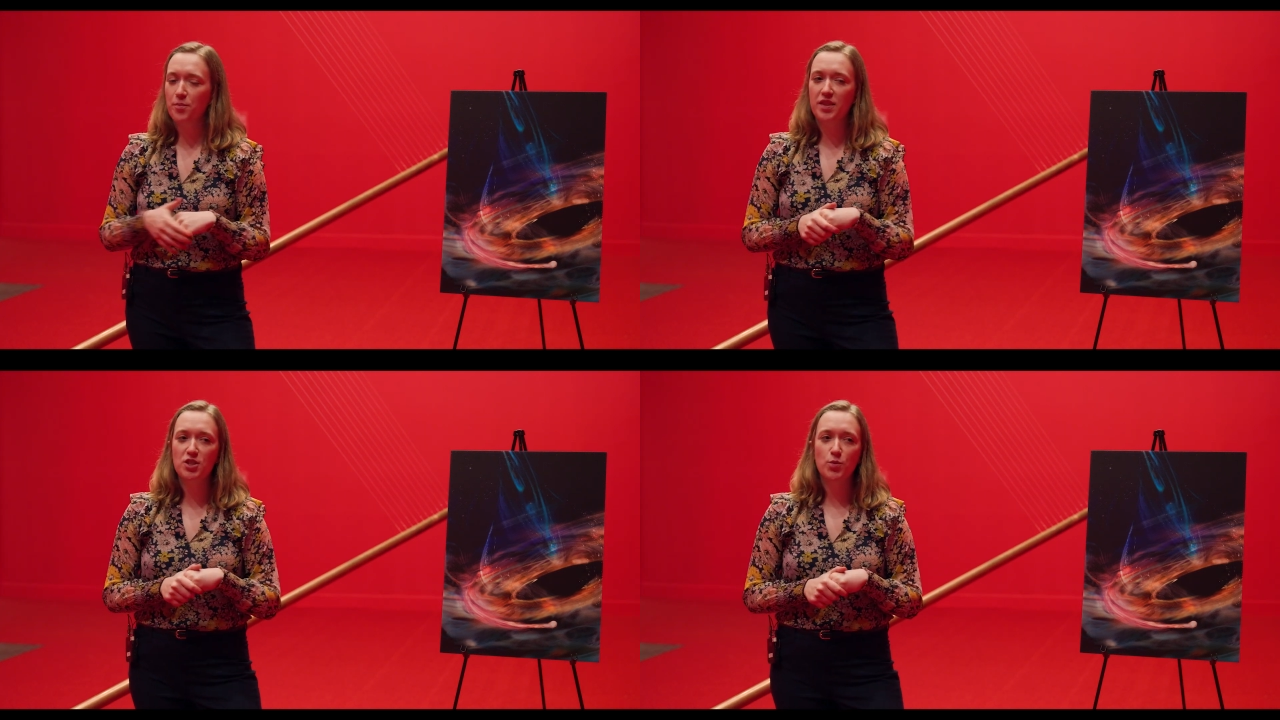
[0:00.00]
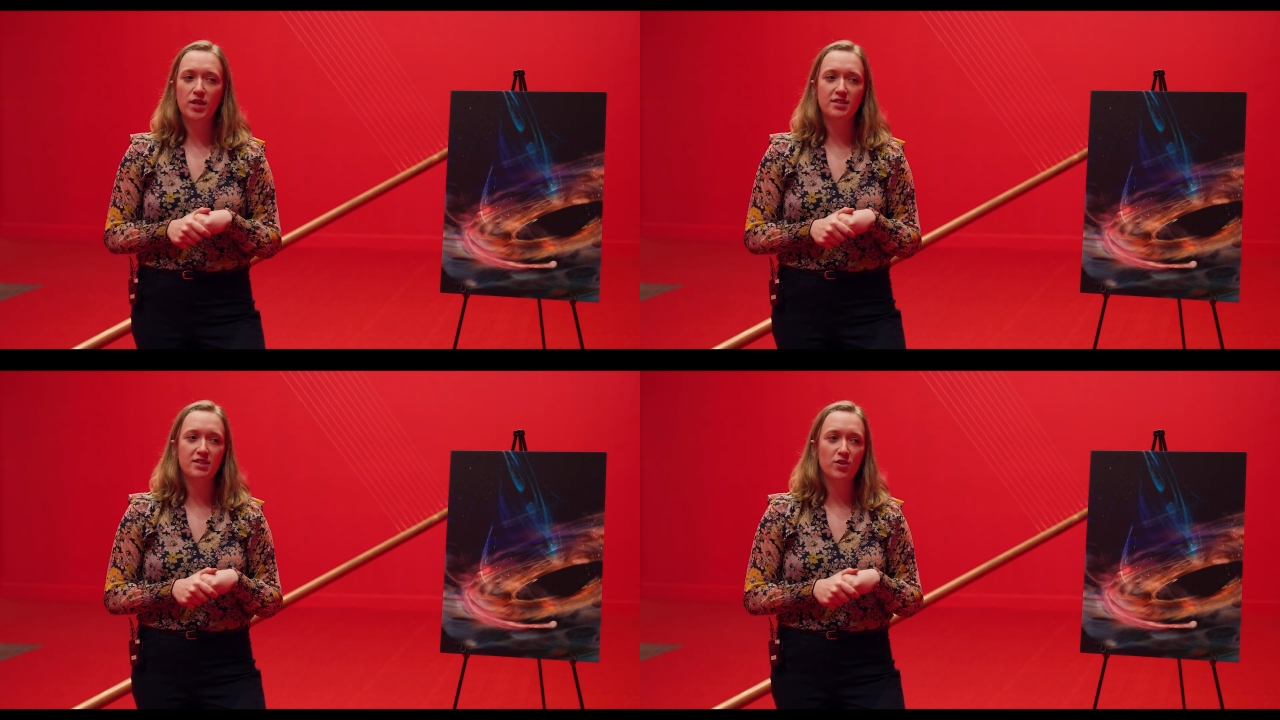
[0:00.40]
This
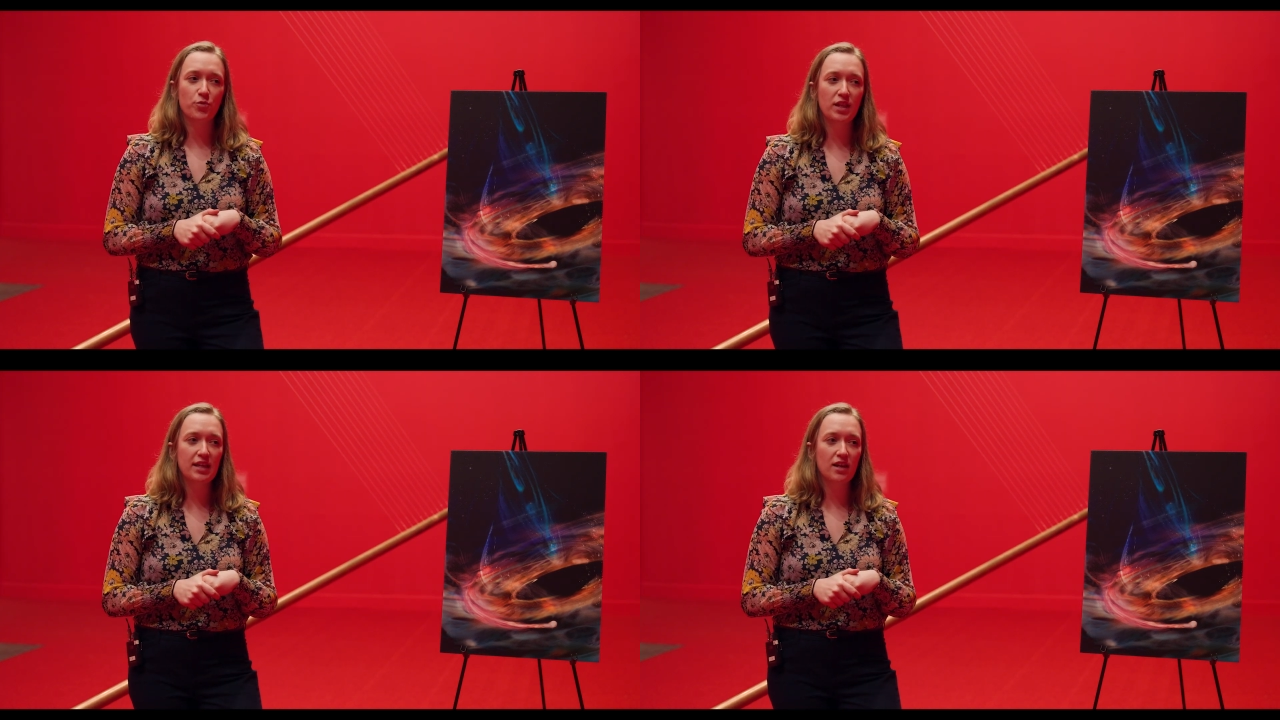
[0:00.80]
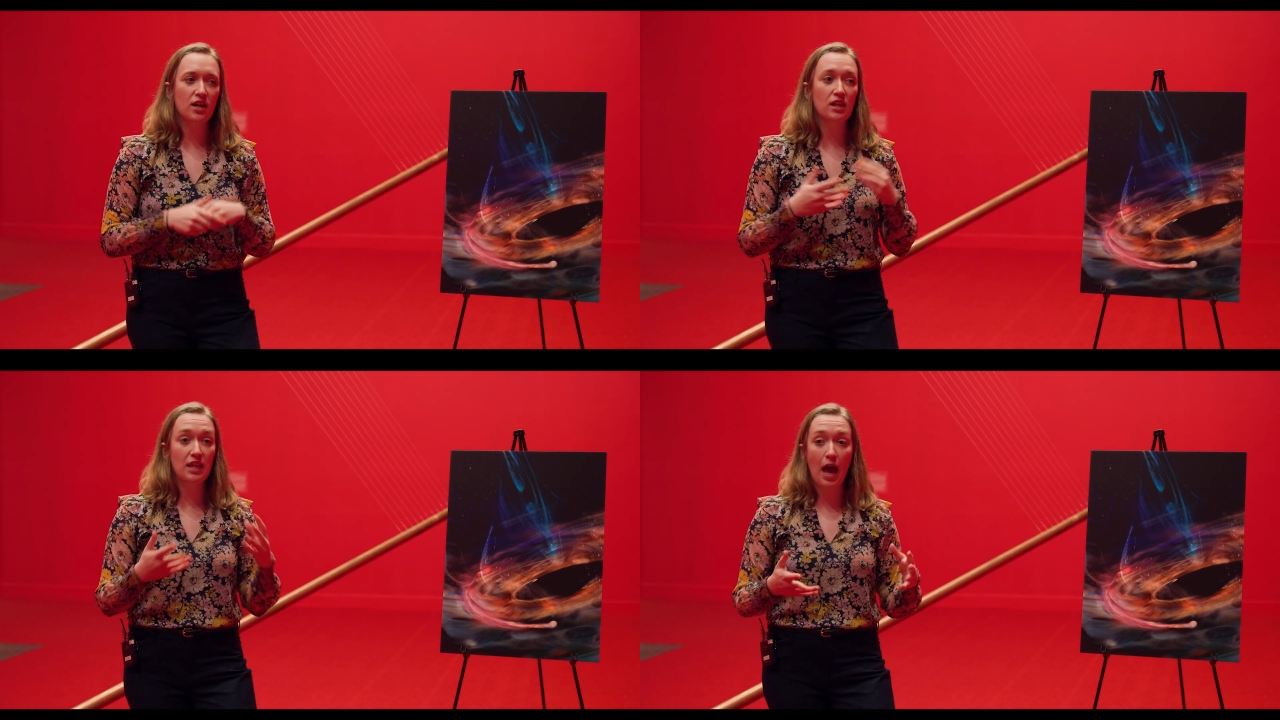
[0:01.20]
was really a
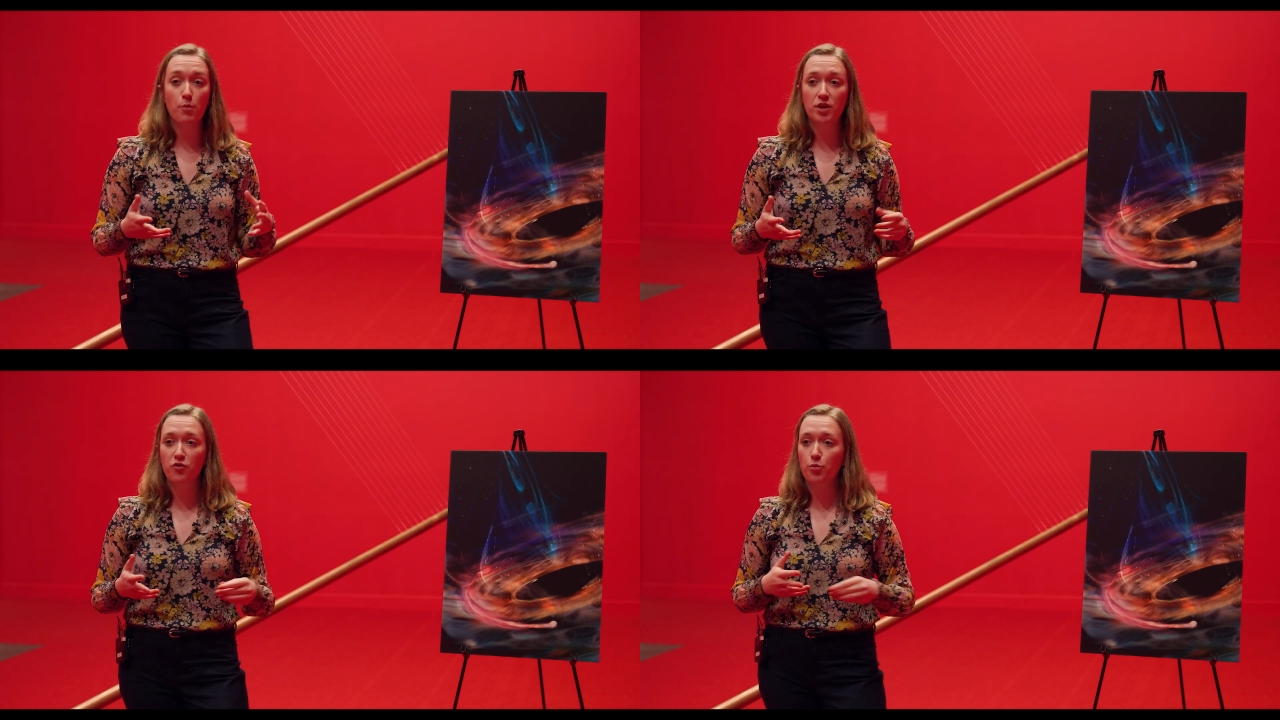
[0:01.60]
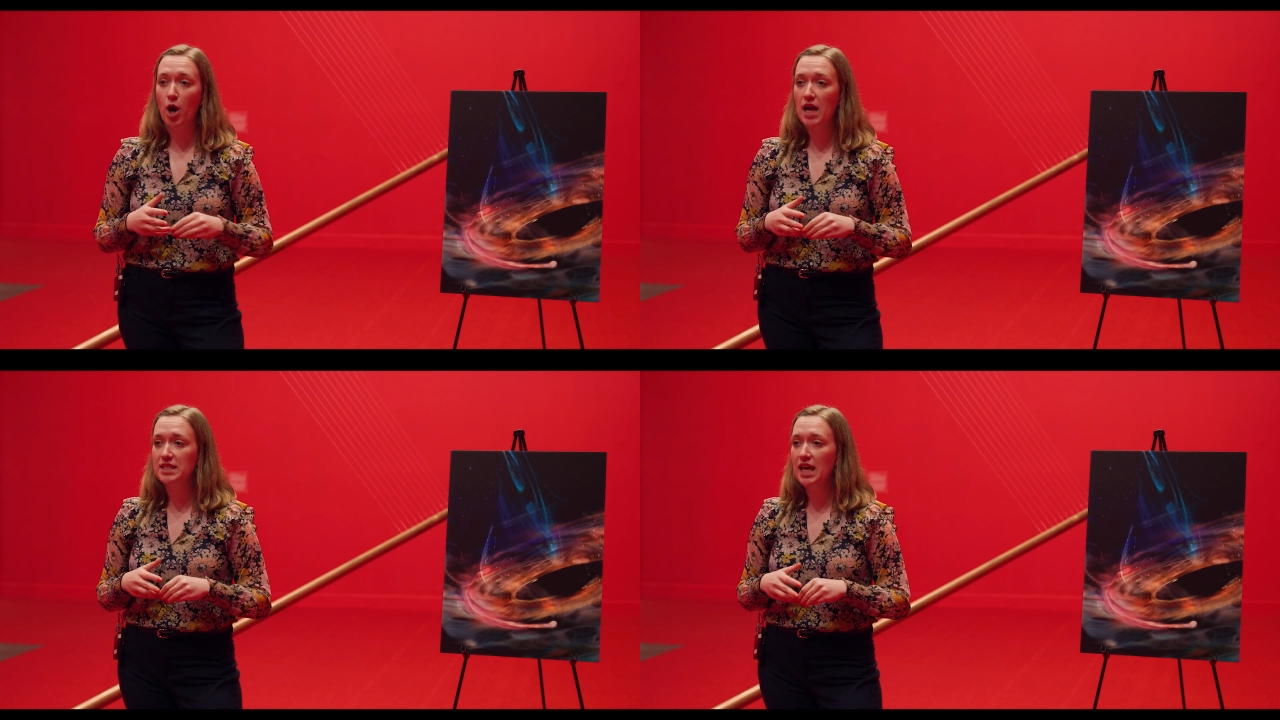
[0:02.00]
collaborative
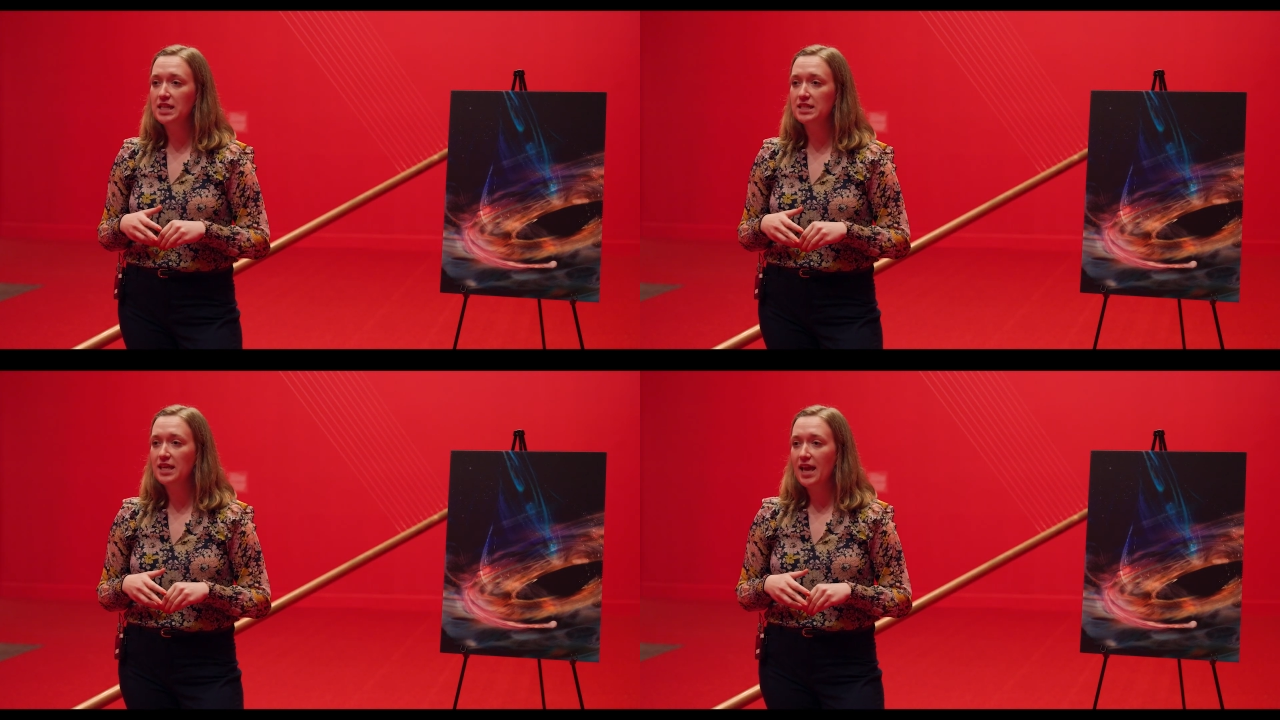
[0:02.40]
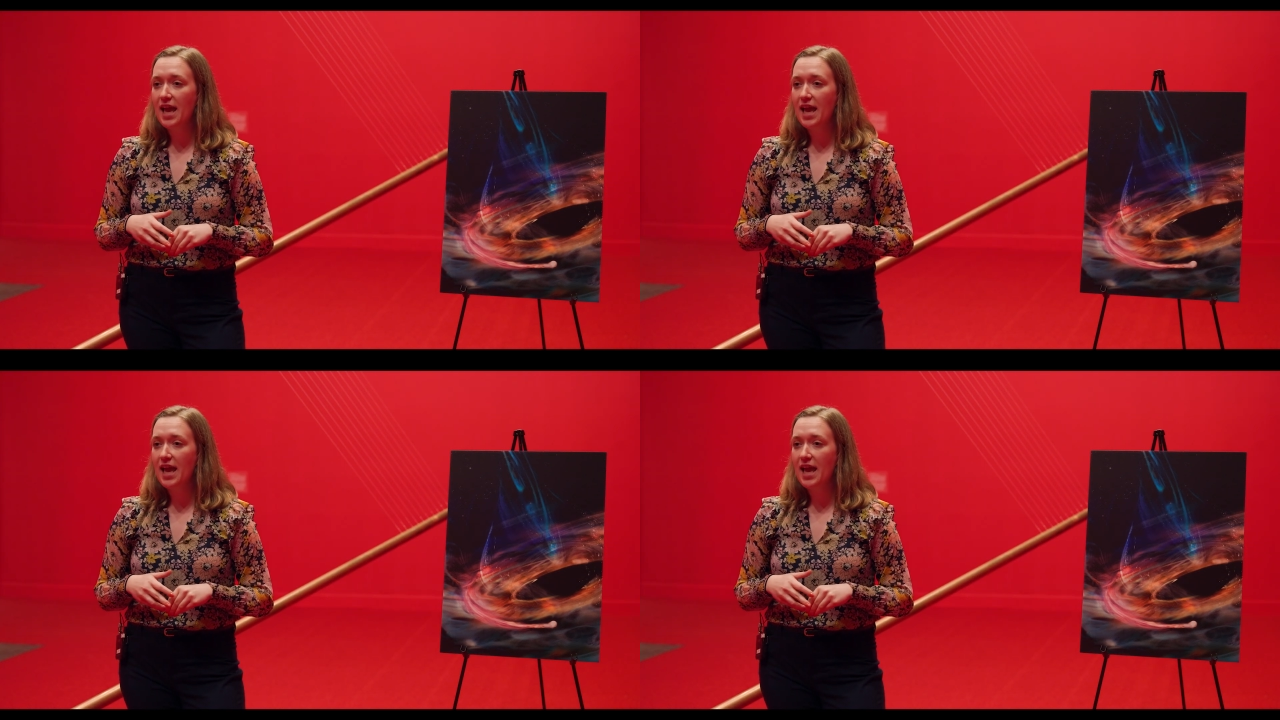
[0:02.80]
process,